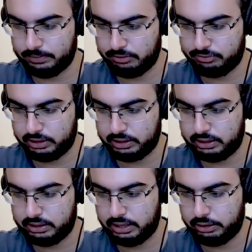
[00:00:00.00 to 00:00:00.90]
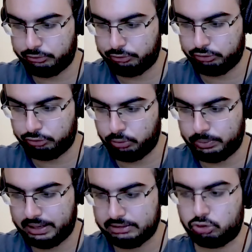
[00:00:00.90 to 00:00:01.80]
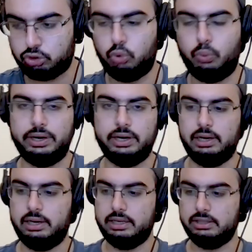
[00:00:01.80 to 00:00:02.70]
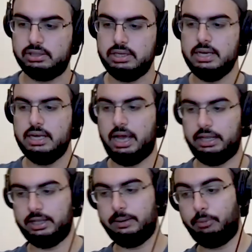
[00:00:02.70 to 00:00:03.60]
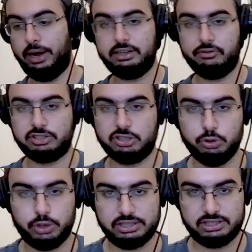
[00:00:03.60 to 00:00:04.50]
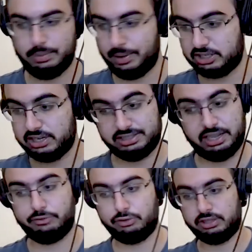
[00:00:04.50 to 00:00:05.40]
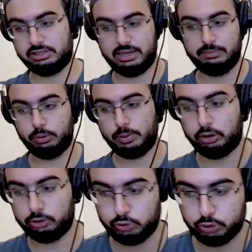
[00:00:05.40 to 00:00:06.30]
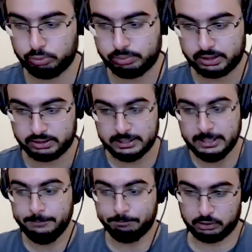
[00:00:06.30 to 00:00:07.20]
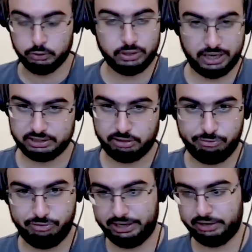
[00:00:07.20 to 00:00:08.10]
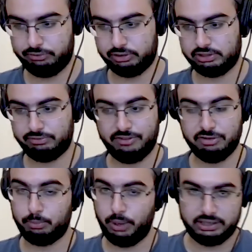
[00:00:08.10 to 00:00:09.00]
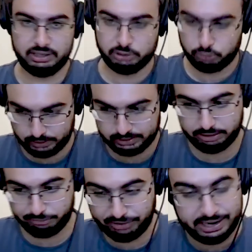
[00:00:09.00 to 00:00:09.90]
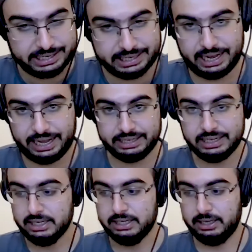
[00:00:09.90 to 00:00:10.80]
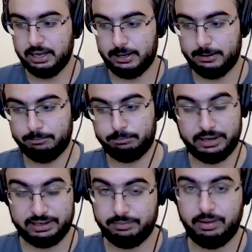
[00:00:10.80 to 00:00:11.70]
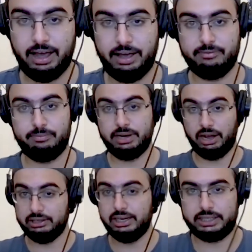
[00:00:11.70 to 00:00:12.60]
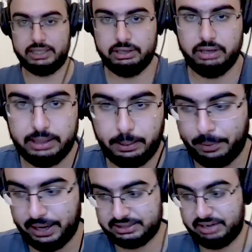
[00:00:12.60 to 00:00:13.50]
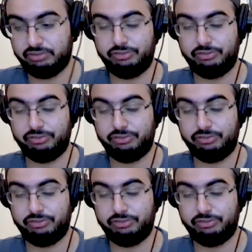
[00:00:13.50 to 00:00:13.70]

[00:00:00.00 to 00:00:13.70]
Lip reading: if they get into full flow, but I'll just go 1-0 Leeds. And then Brighton versus Newcastle. I'm actually excited for this game, to be honest with you, because Newcastle fighting for survival. Brighton as well, they're fighting. And Brighton have been unlucky in the past. And